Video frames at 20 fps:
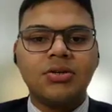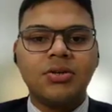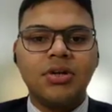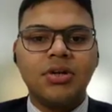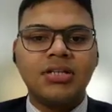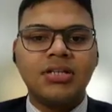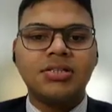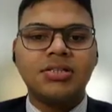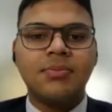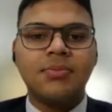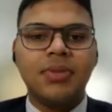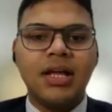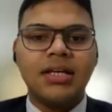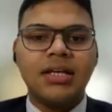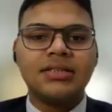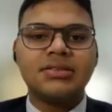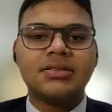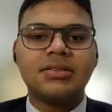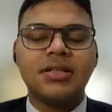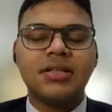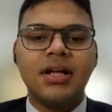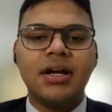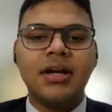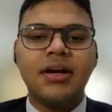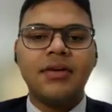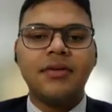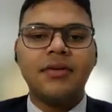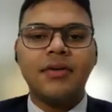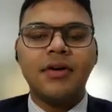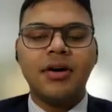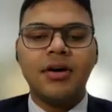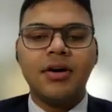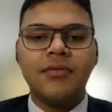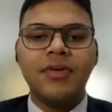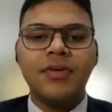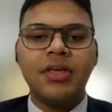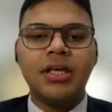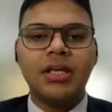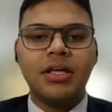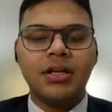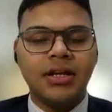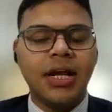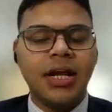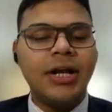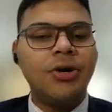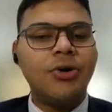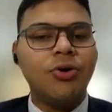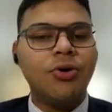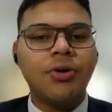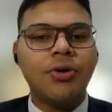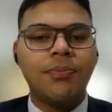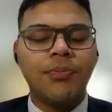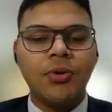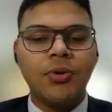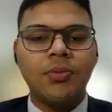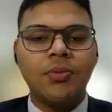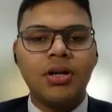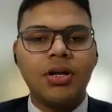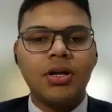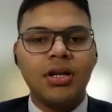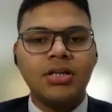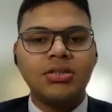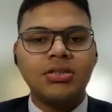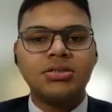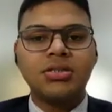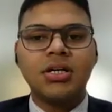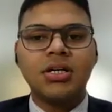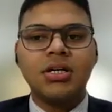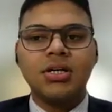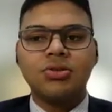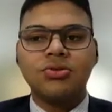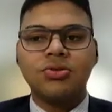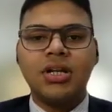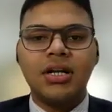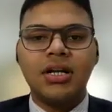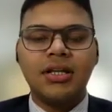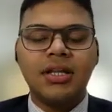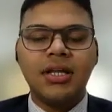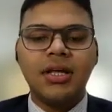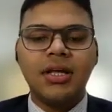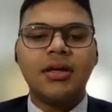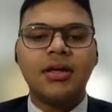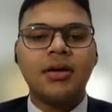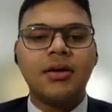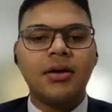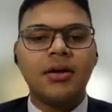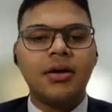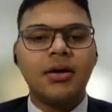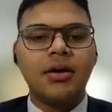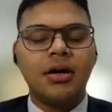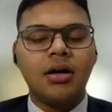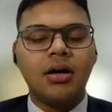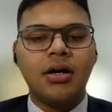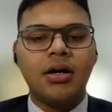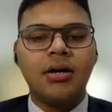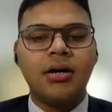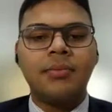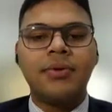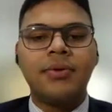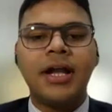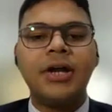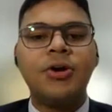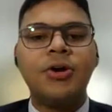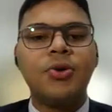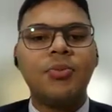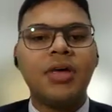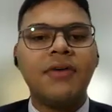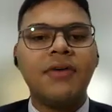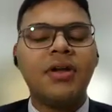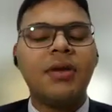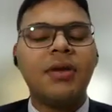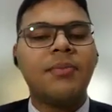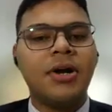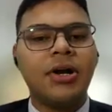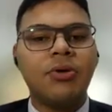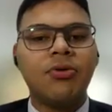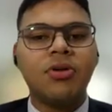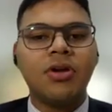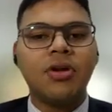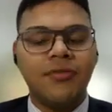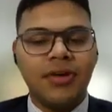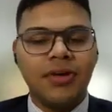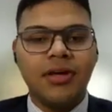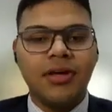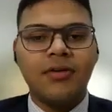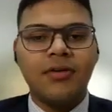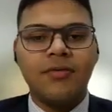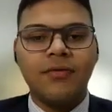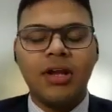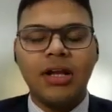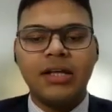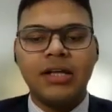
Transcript: So nudge implies that we tend to give people nudge so that they tend to behave in a particular way.